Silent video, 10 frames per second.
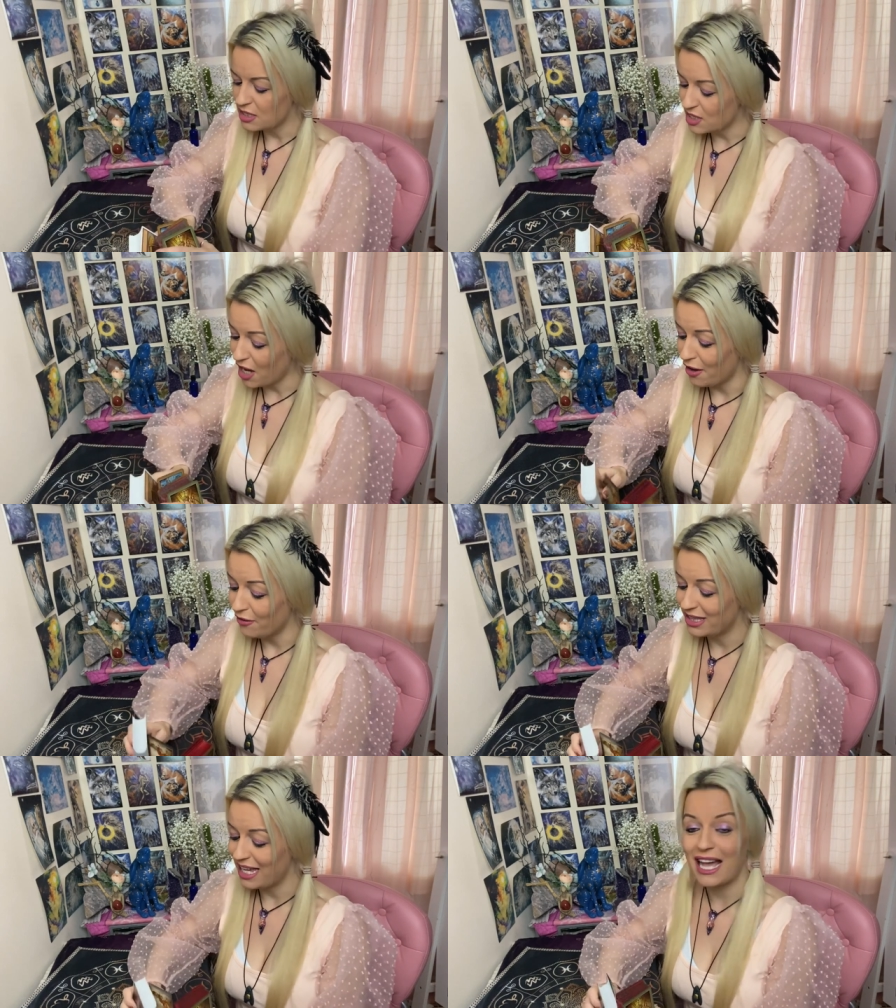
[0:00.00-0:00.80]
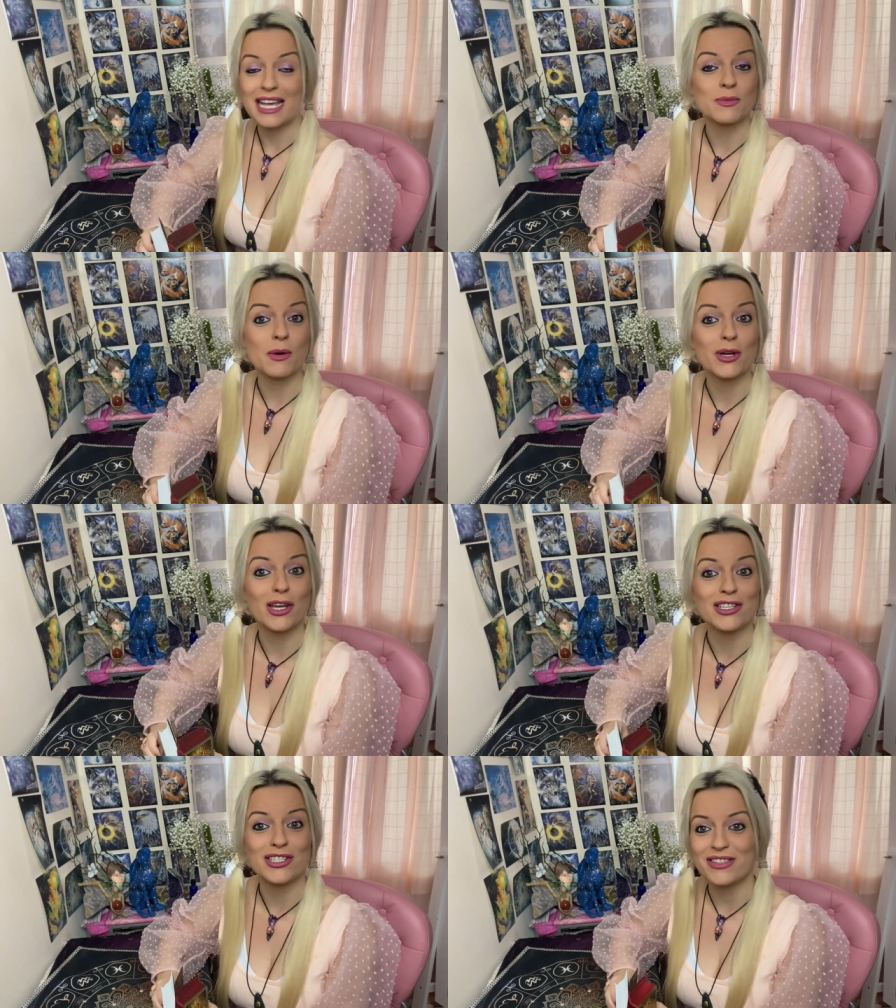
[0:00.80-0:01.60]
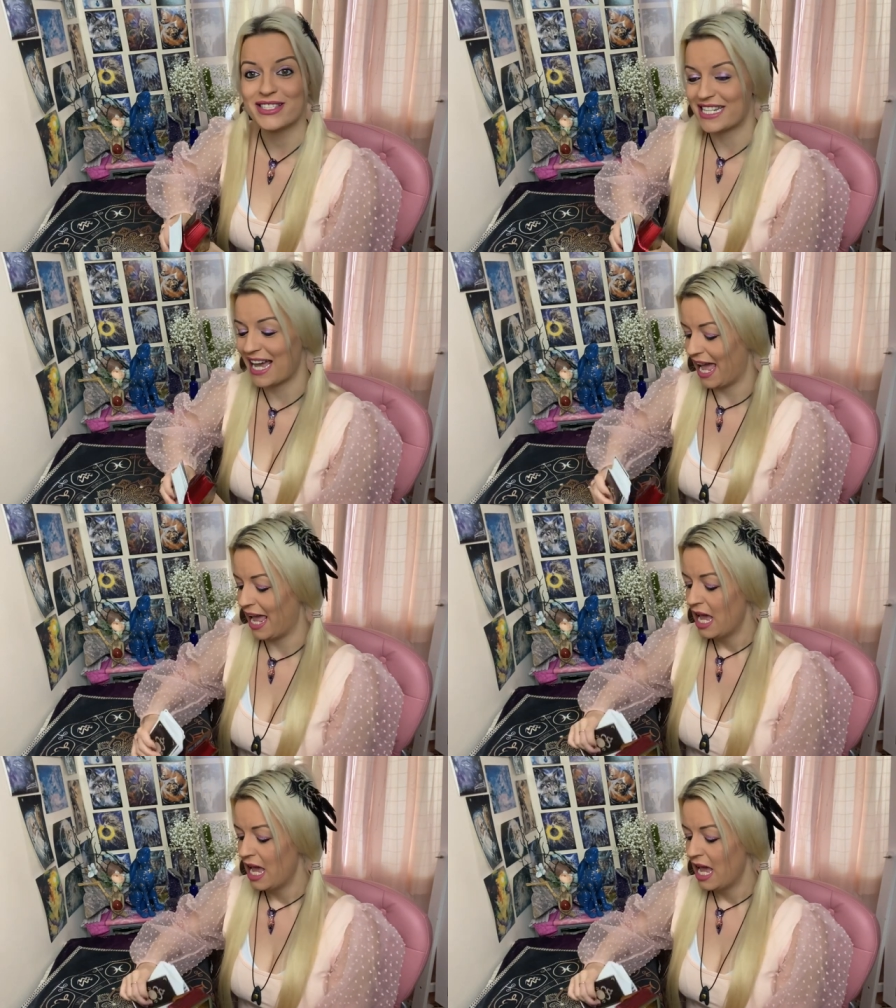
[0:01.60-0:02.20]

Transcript: So that is what we're going to do today.